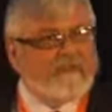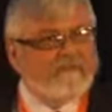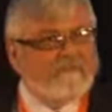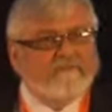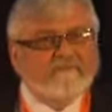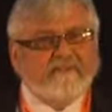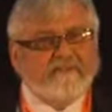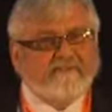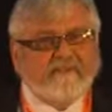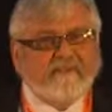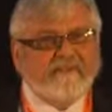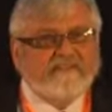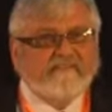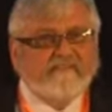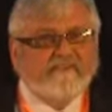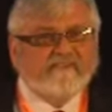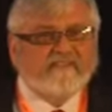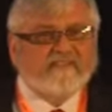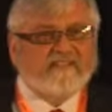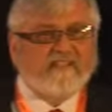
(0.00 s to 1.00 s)
and the third thing is
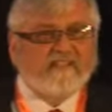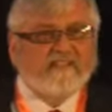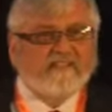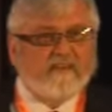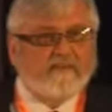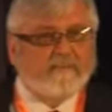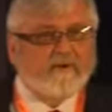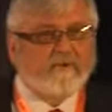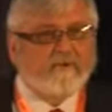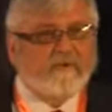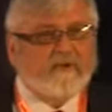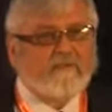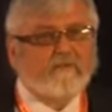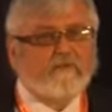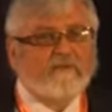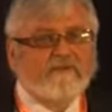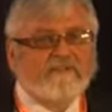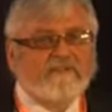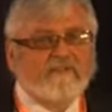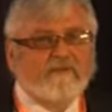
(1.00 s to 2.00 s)
just to say a little about what I'm
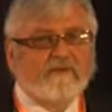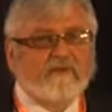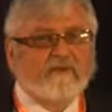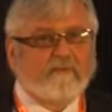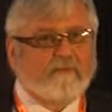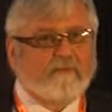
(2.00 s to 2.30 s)
going to talk